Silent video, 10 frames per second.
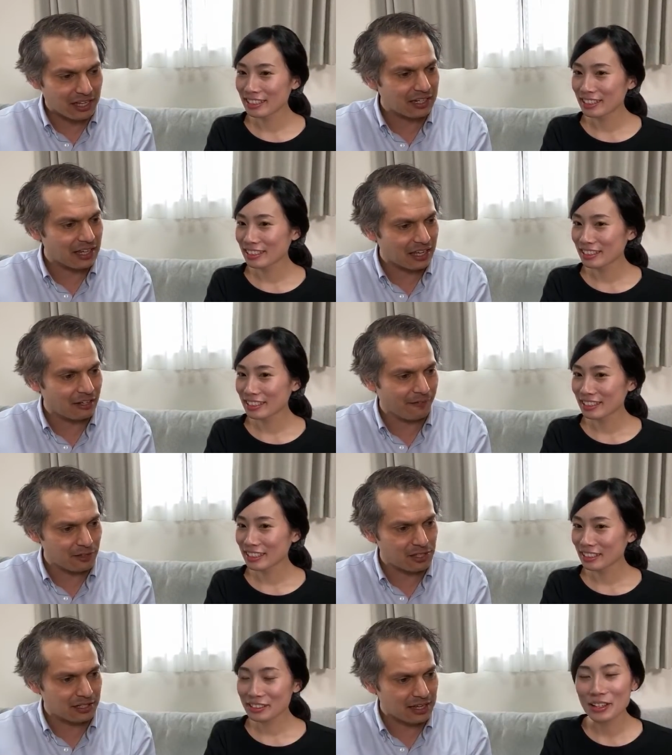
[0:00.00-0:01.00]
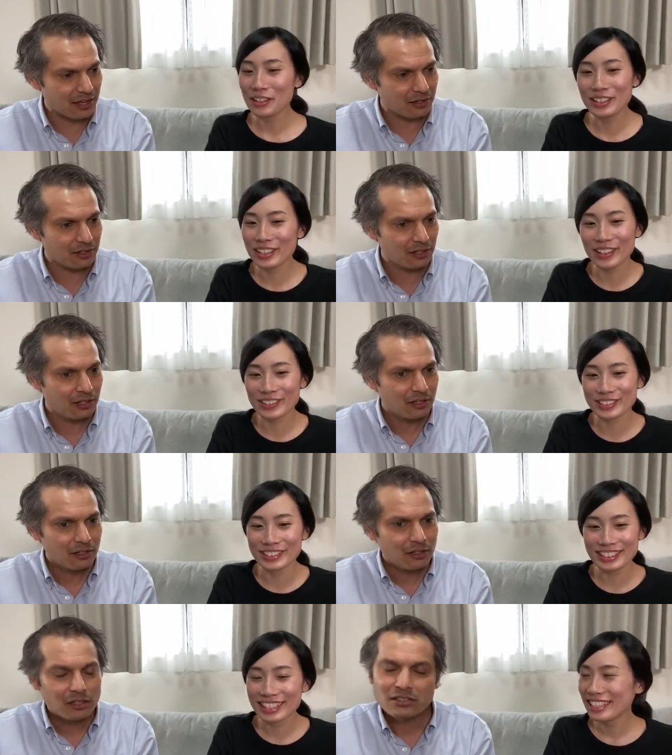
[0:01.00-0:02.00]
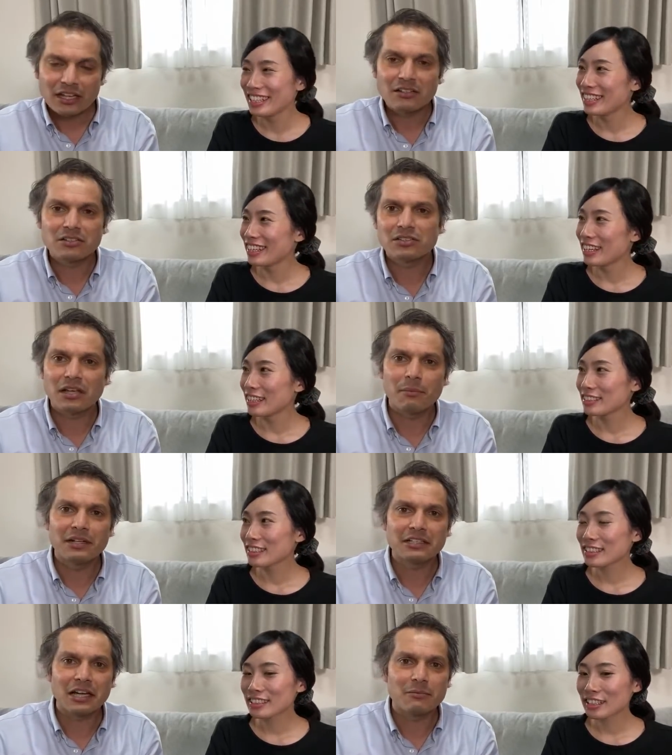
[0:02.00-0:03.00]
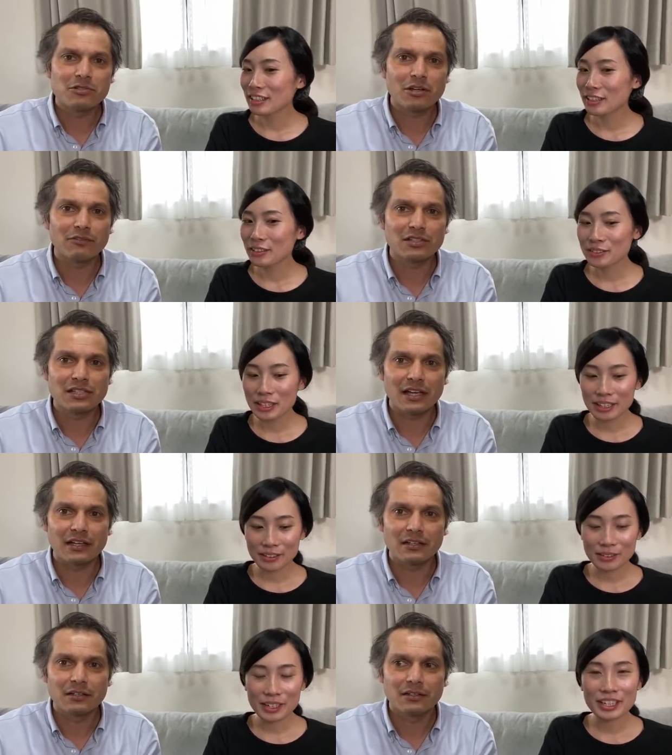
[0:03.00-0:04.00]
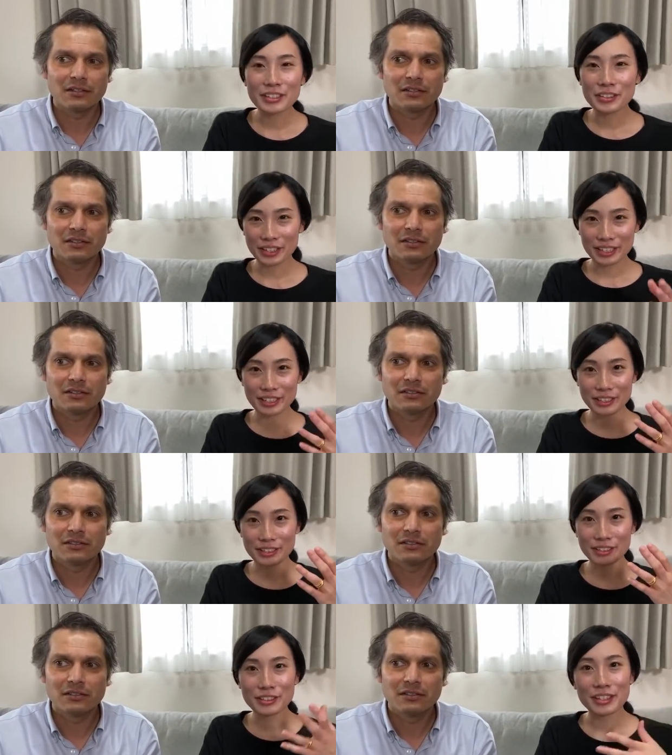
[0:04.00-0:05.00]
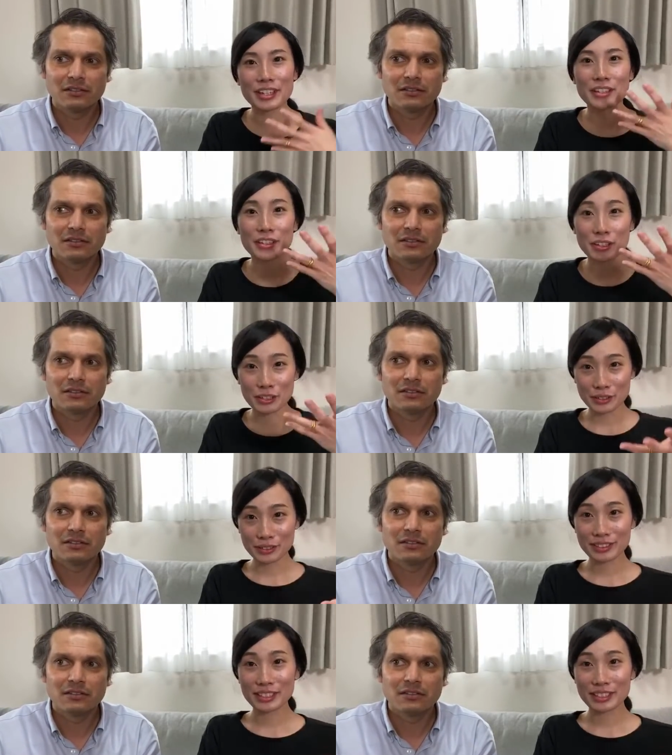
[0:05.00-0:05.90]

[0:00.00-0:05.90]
Speaker 1: it again if you sit
Speaker 2: down?
Speaker 1: So how many times do you have
Speaker 2: to say it? Only you can use